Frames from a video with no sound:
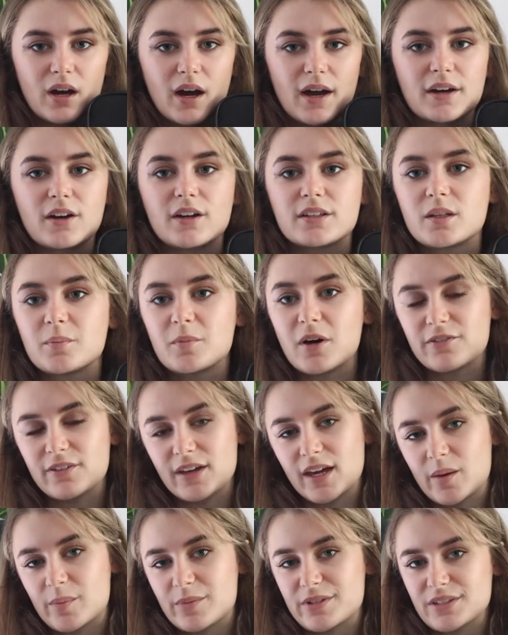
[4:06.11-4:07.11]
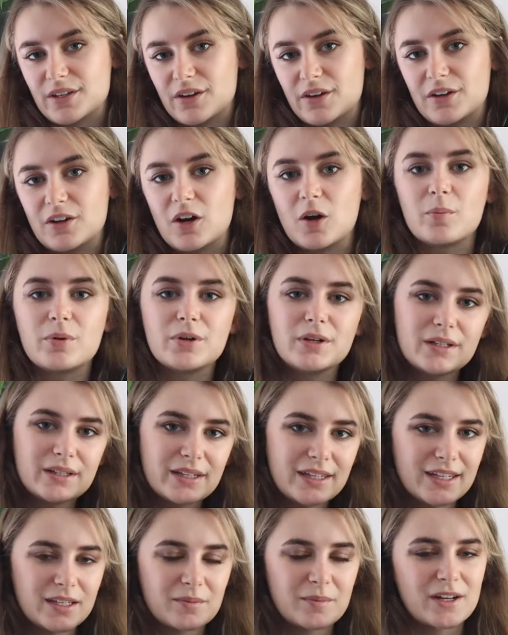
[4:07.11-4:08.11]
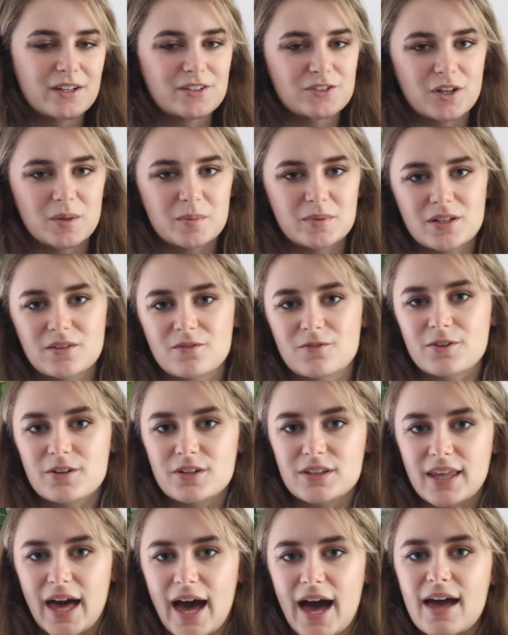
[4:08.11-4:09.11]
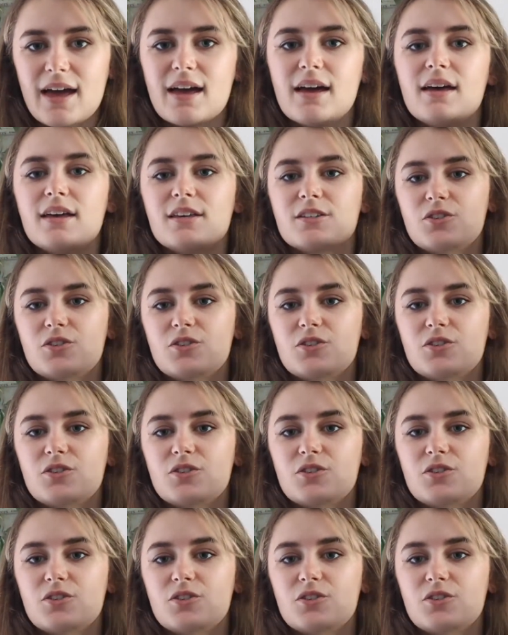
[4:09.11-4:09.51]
I got them off Amazon. I'll put a link in my description for that,